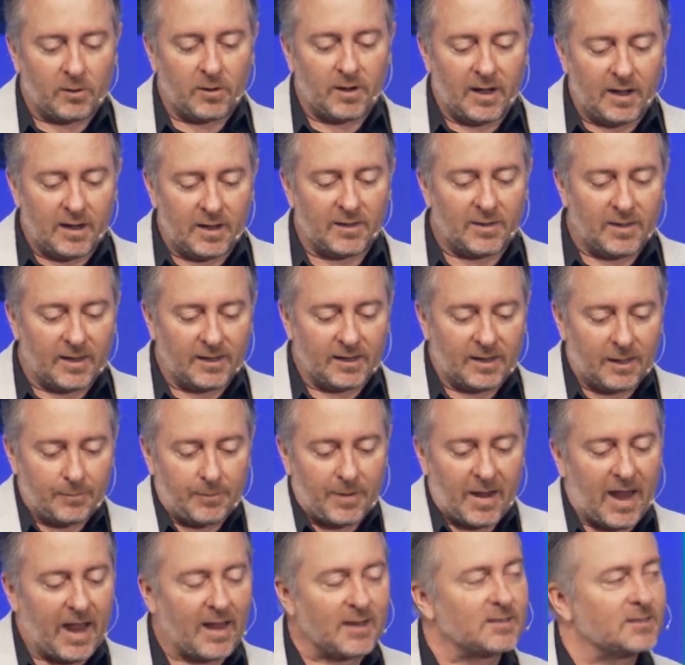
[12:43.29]
or anything
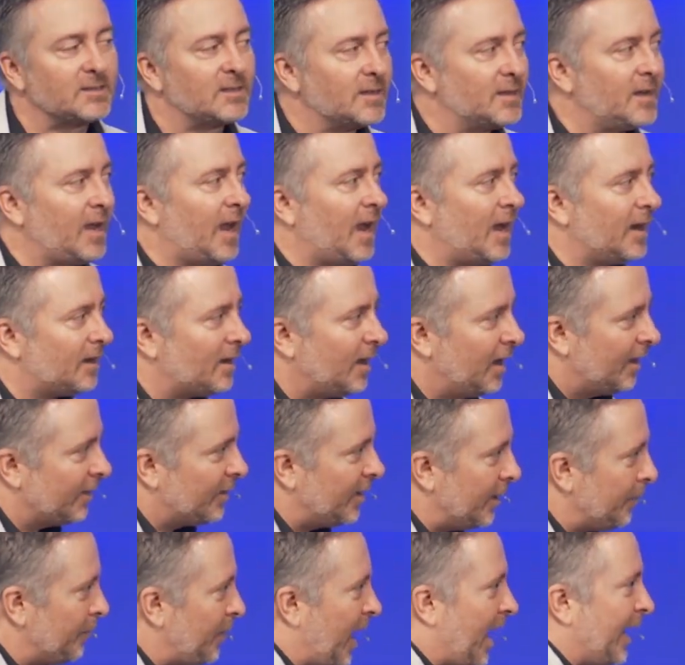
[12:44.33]
get past the gate,
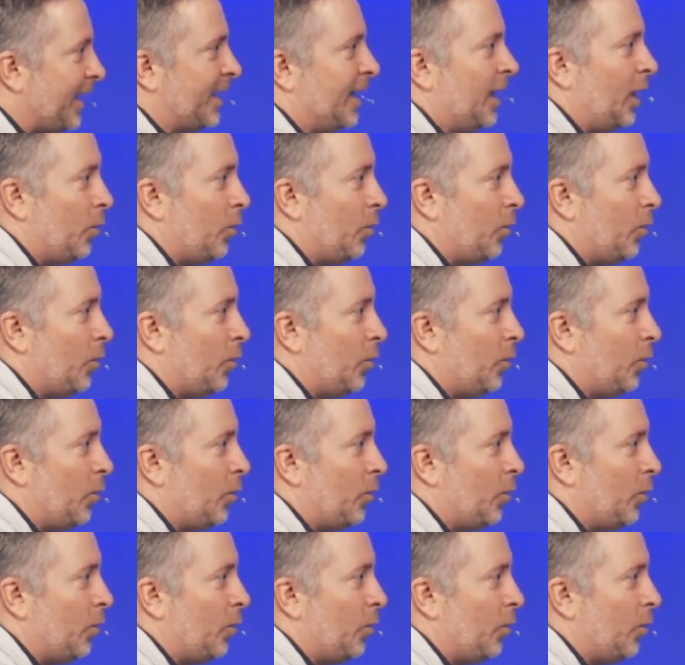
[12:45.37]
then back